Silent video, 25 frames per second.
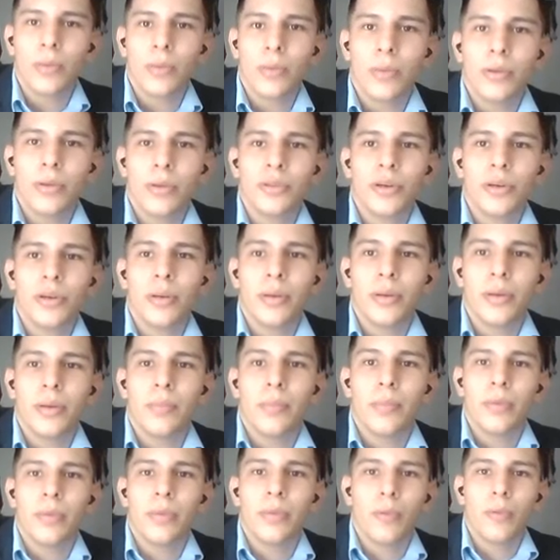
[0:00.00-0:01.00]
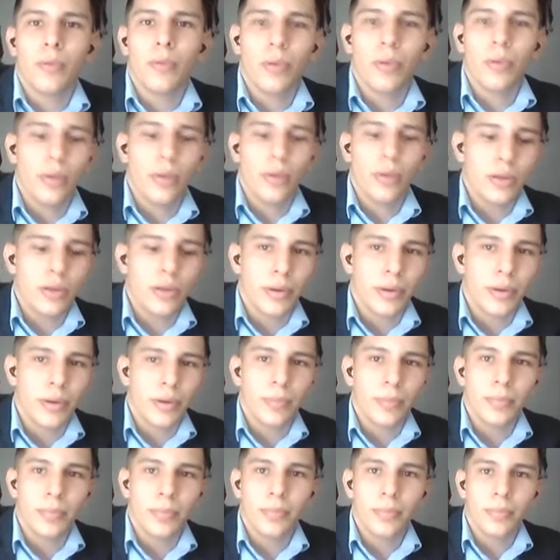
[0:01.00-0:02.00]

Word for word: I'm going to stop sharing